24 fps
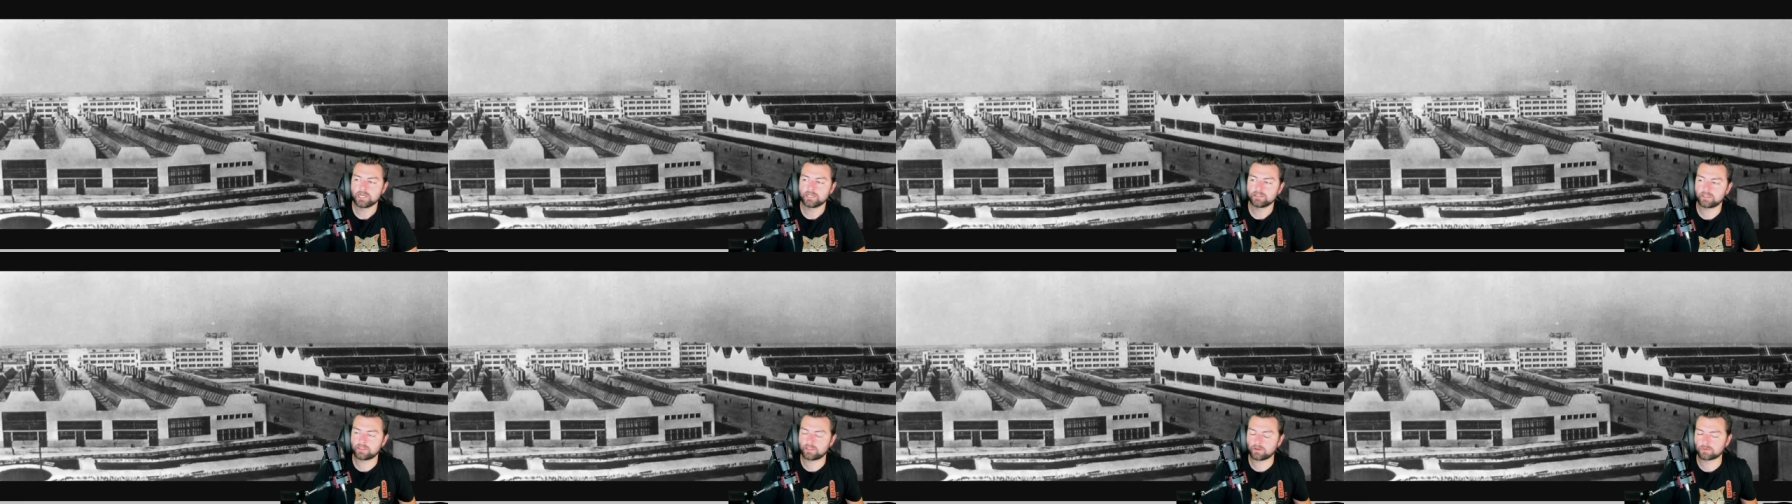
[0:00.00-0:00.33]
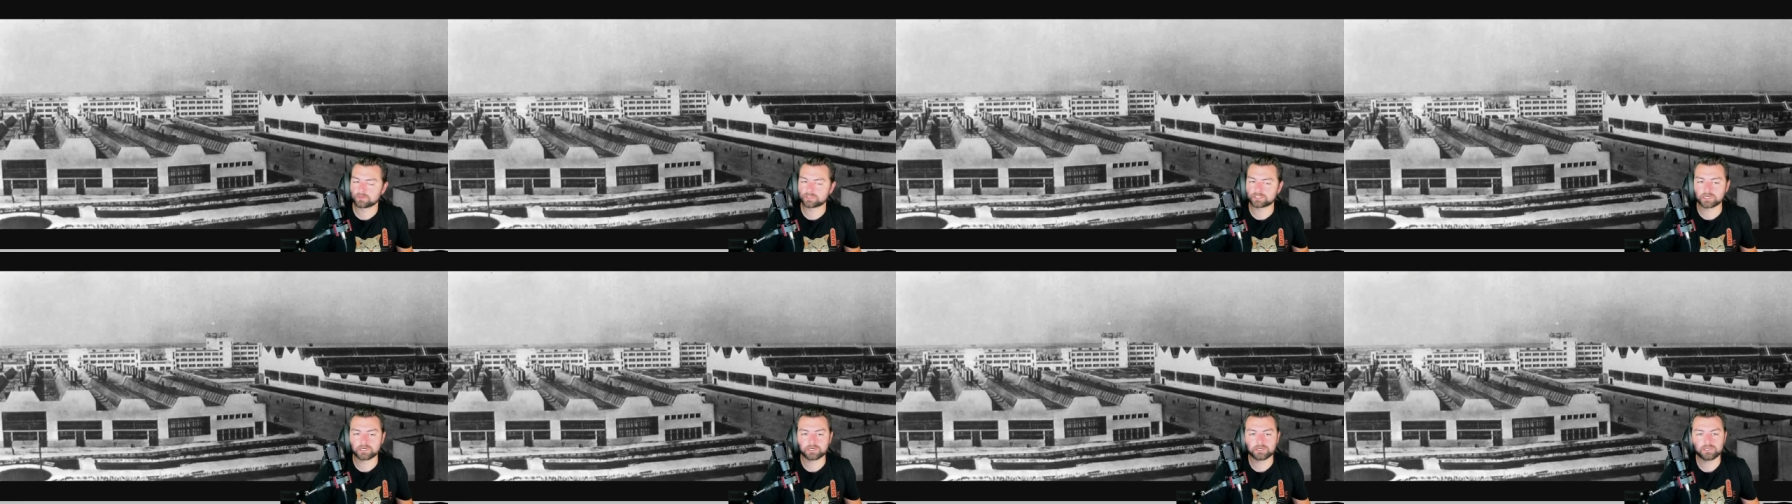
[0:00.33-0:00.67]
that there
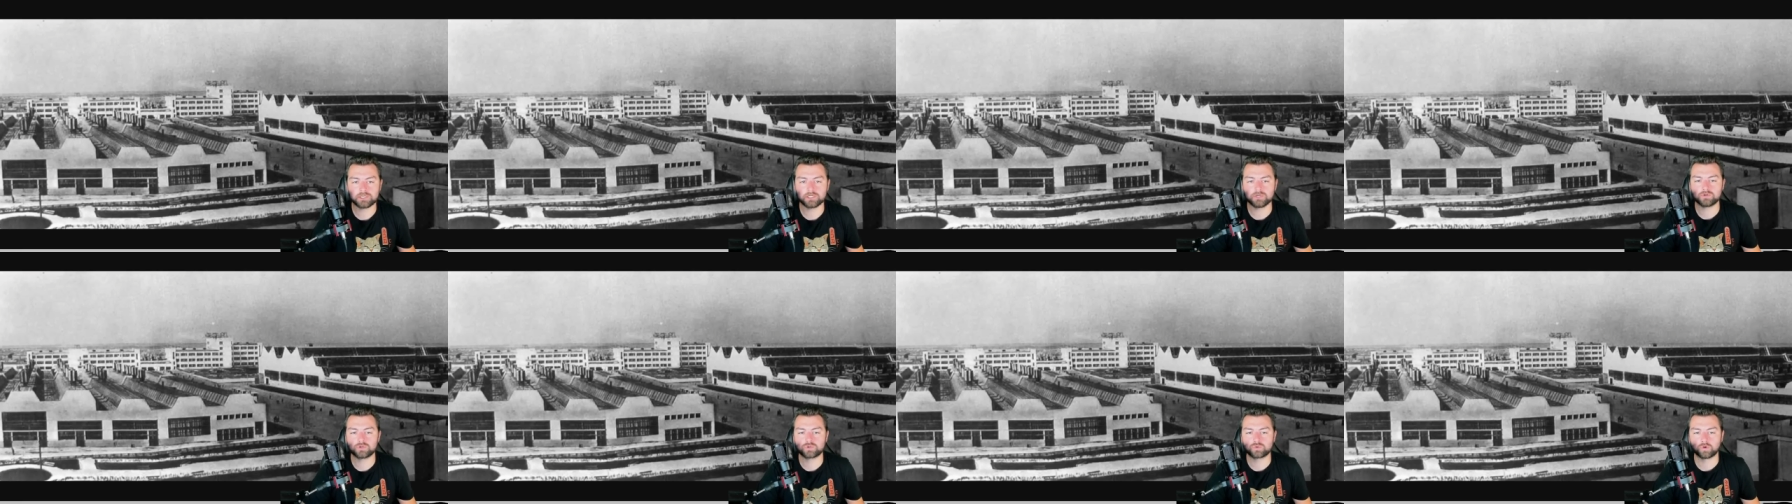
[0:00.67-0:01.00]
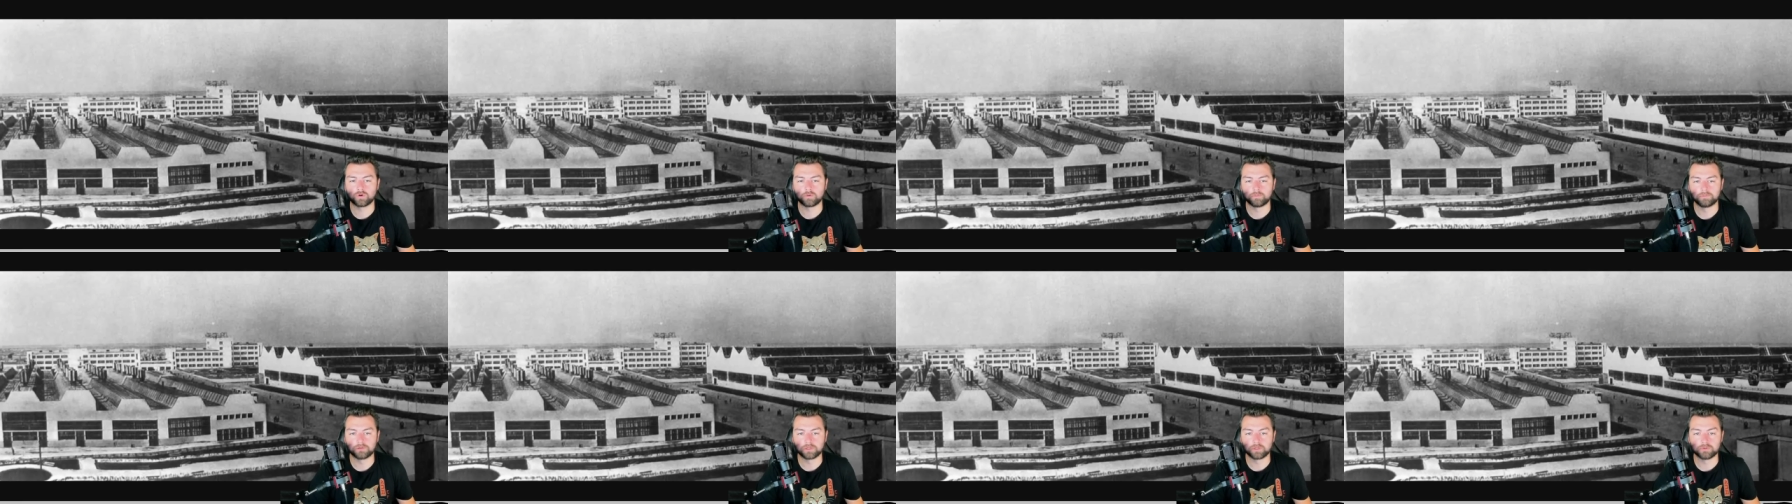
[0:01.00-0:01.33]
was an
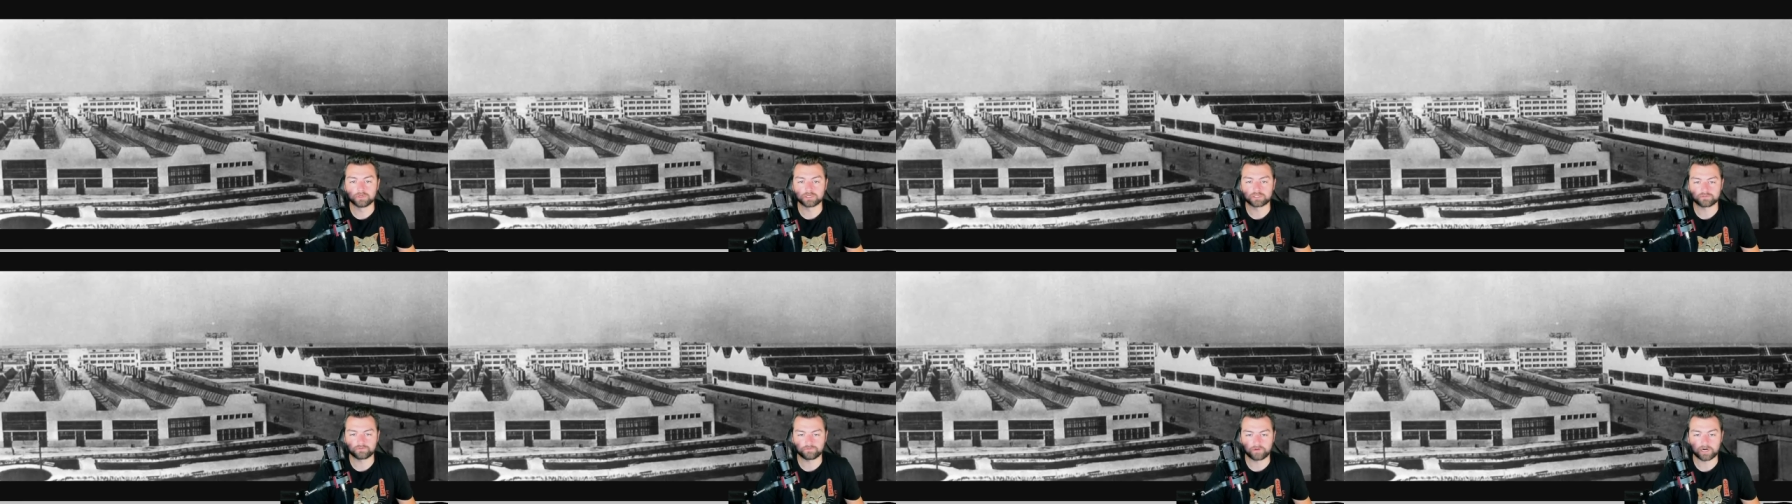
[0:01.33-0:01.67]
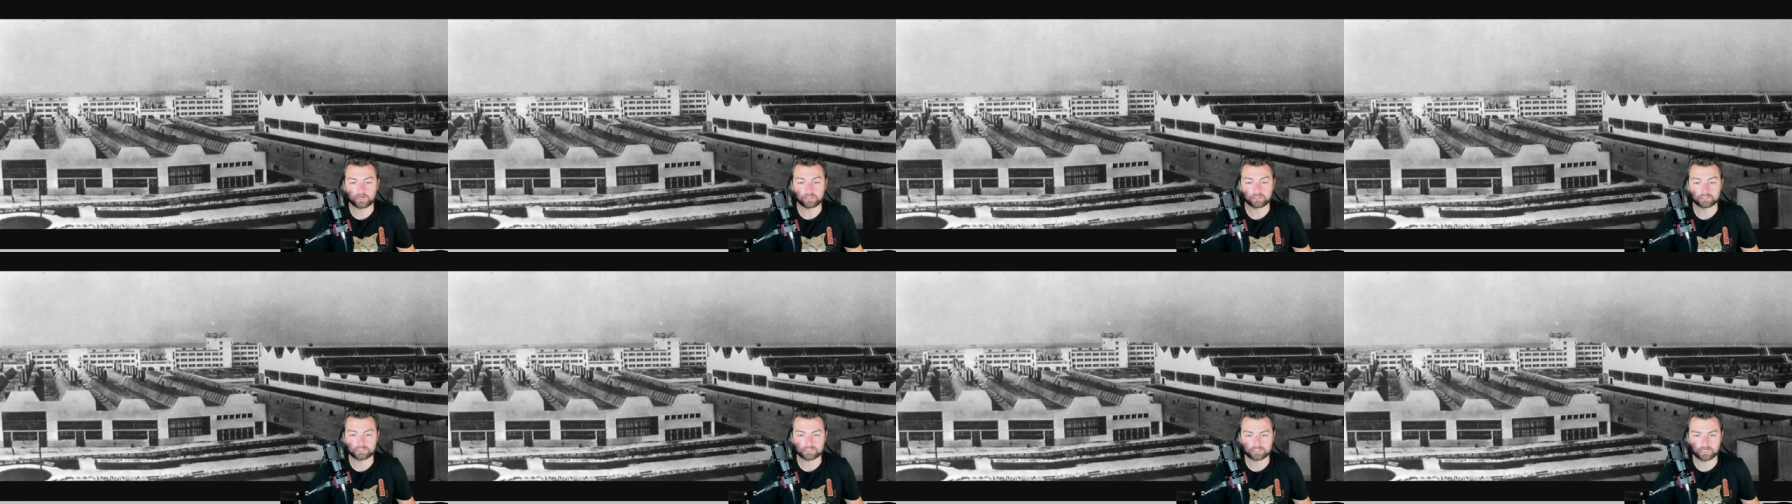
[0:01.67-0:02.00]
unusual
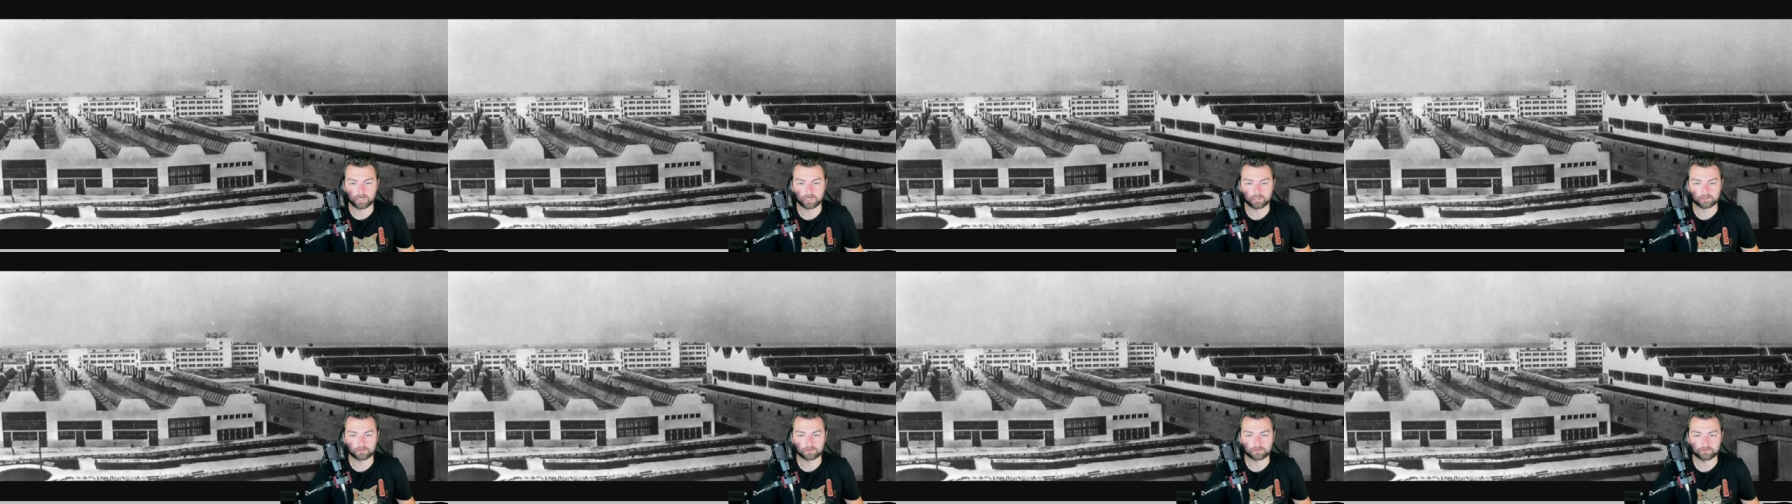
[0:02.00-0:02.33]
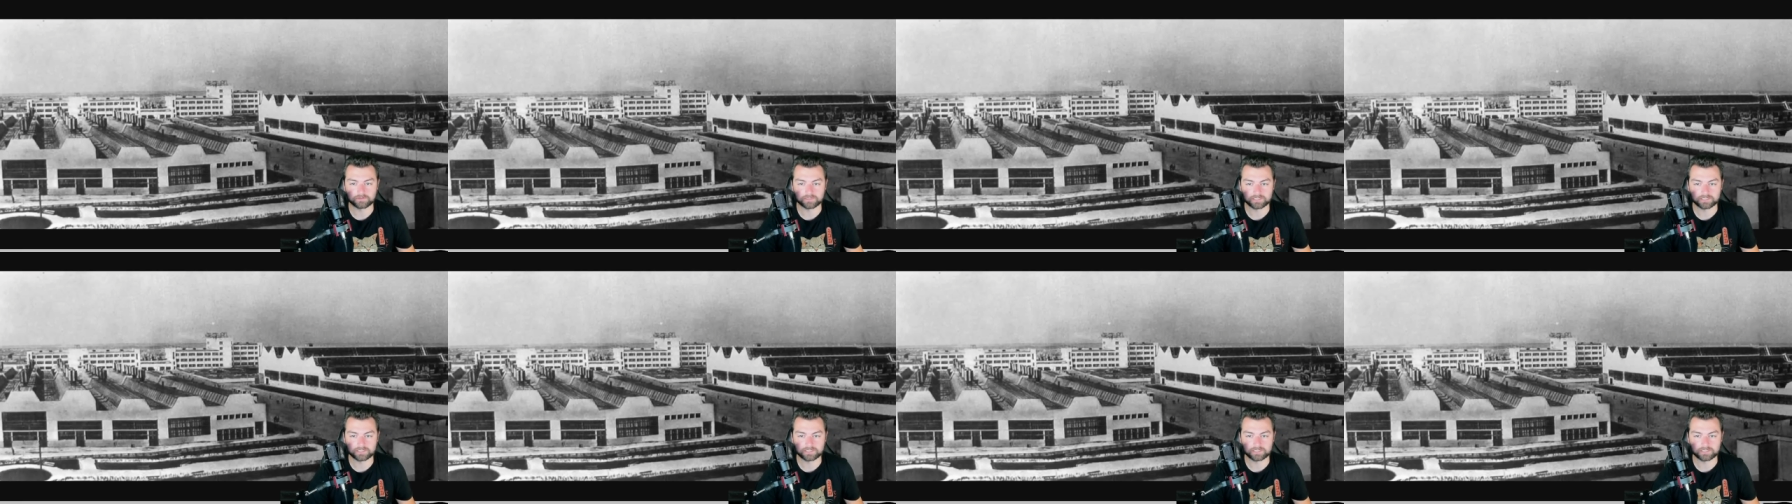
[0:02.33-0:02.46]
bluish-violet color in the